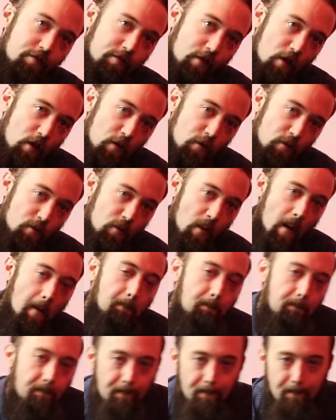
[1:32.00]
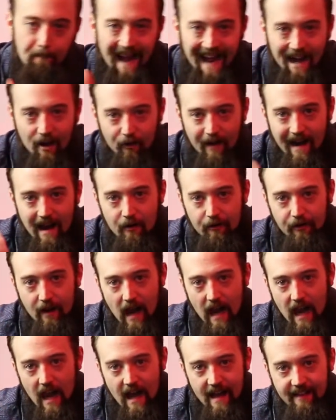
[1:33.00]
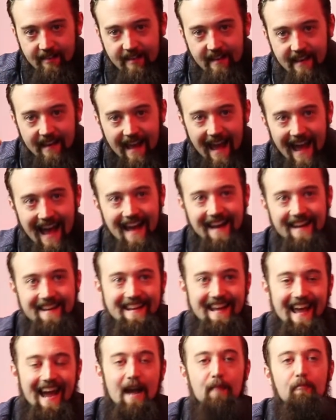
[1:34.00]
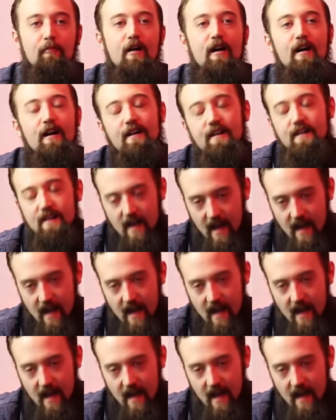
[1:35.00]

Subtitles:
2. Background, lighting and camera.